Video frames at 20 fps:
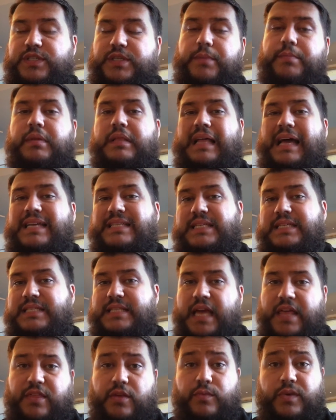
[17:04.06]
symbolizes
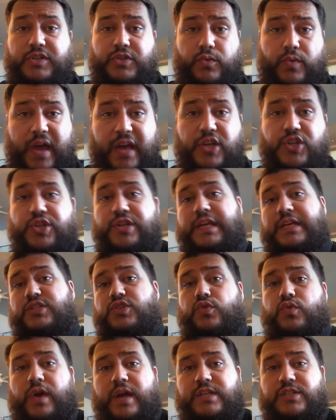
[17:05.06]
death and resurrection,
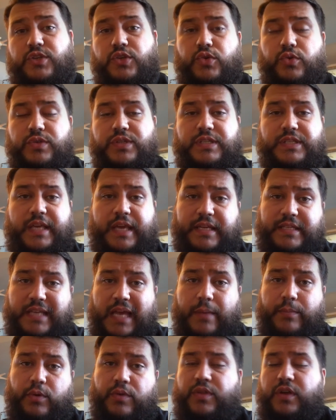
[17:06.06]
as Christ uses the
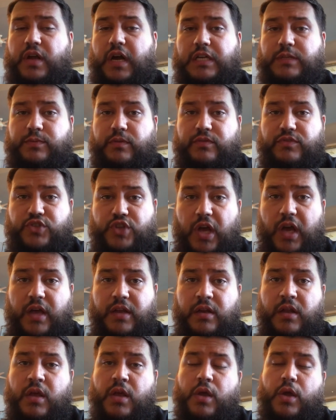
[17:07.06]
example in the Gospel of
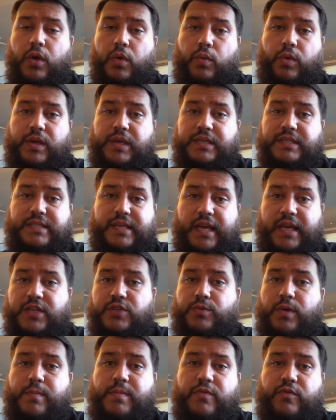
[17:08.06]
John, where he
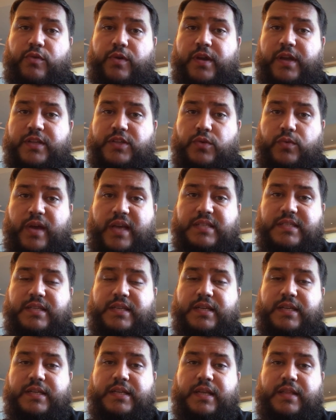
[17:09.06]
says right before he gets
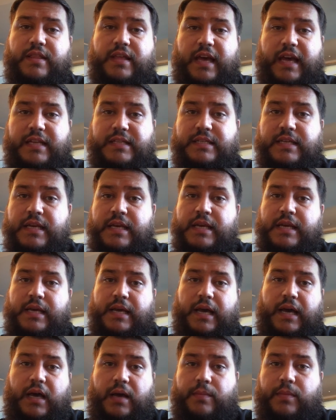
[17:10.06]
arrested that
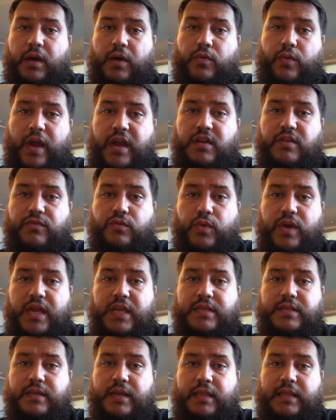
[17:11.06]
a grain of
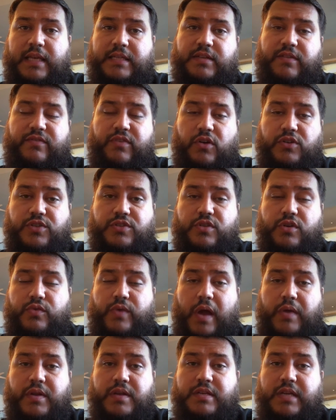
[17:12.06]
wheat, unless it falls into the
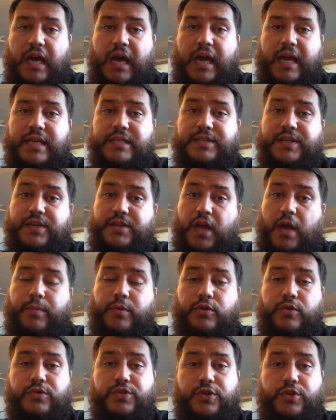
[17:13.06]
ground and dies, cannot
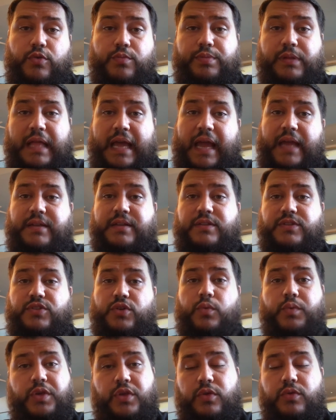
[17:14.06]
produce a new plant. And
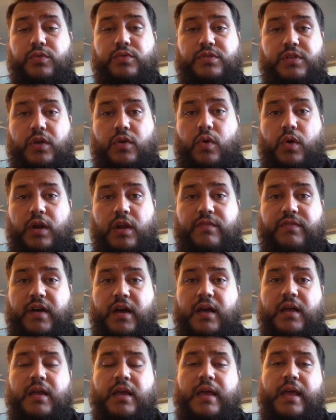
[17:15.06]
so we use the
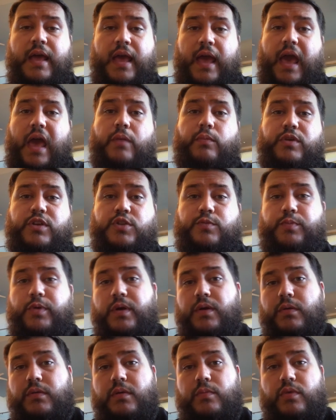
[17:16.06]
koliva and we
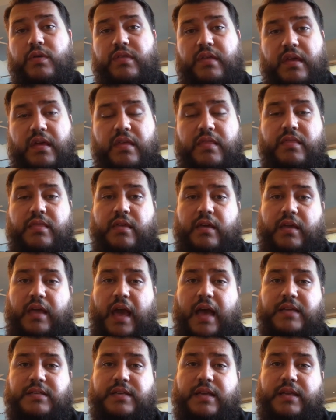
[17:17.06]
sprinkle them within the
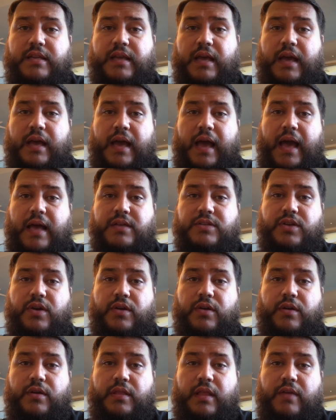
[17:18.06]
casket as
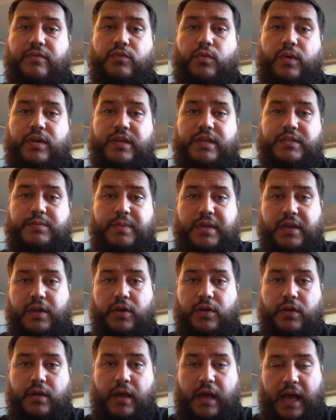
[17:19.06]
our loved one is
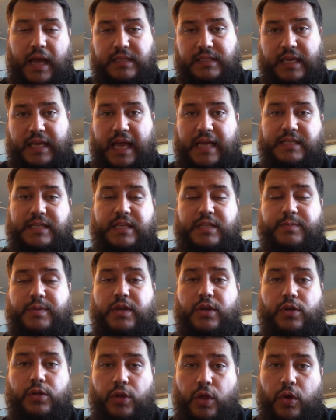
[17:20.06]
as the casket is
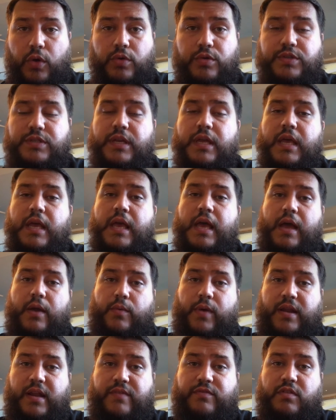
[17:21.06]
being closed,
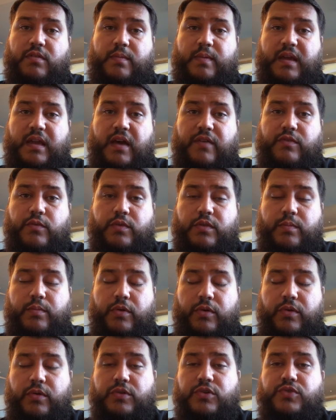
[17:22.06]
right after they've been covered with a
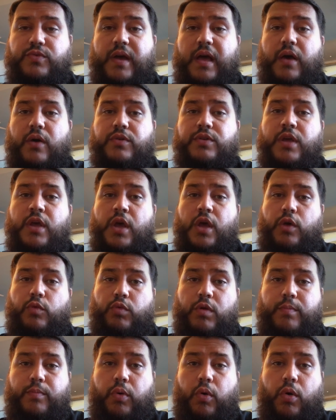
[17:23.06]
burial shroud.
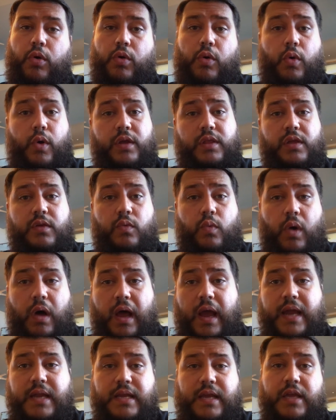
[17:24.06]
We pour oil and
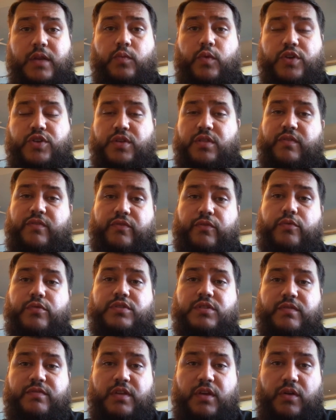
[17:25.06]
wine in, which are the
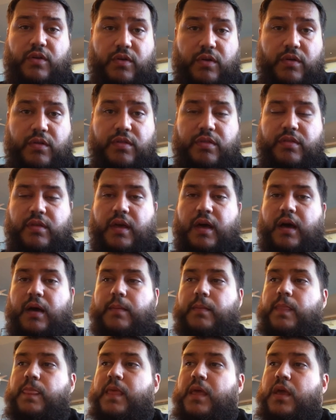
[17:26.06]
fruits of the earth,
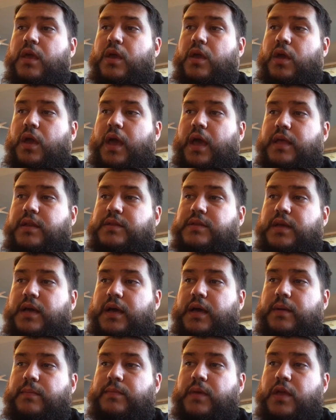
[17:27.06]

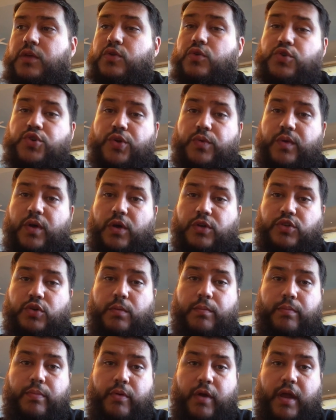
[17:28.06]
and usually we also
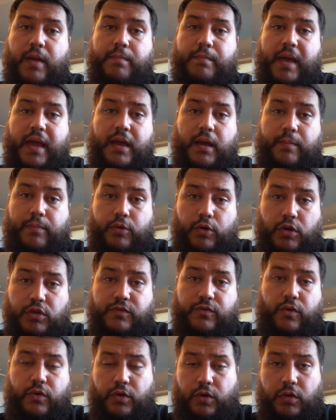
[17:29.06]
bake a
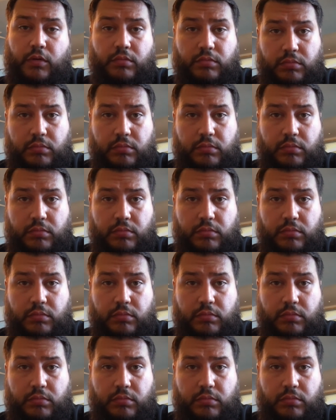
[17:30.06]
prosphoro,